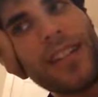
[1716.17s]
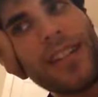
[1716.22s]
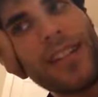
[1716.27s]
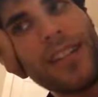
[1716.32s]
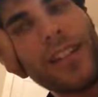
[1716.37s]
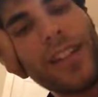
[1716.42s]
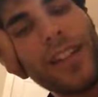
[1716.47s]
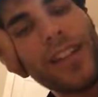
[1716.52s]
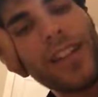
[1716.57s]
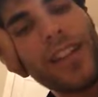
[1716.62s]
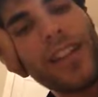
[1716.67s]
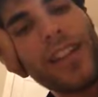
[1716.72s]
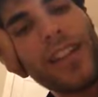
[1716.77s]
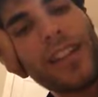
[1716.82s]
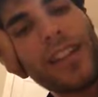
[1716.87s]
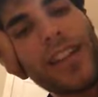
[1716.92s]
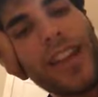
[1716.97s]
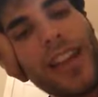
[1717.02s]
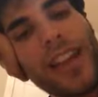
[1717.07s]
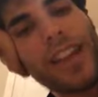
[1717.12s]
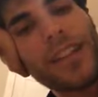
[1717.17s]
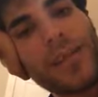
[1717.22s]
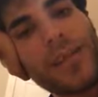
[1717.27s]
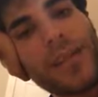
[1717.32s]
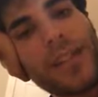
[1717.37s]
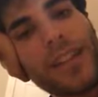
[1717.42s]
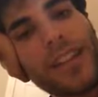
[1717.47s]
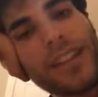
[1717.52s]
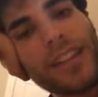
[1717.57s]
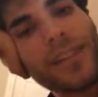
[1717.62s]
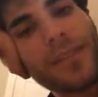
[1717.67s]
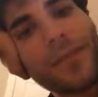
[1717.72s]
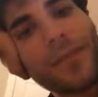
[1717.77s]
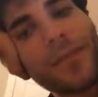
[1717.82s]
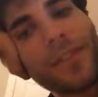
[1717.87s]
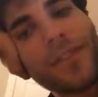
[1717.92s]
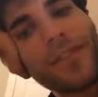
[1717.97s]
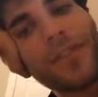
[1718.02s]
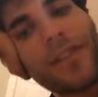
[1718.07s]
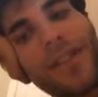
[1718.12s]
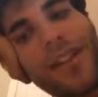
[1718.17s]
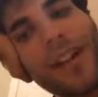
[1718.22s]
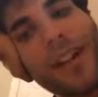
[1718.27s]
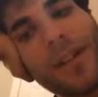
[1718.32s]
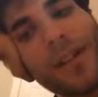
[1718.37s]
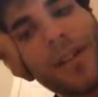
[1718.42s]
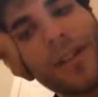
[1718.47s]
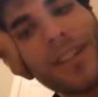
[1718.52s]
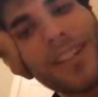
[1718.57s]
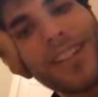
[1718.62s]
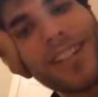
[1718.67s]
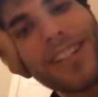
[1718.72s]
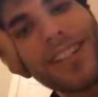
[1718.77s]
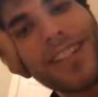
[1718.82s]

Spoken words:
deleting Tay within 24 hours.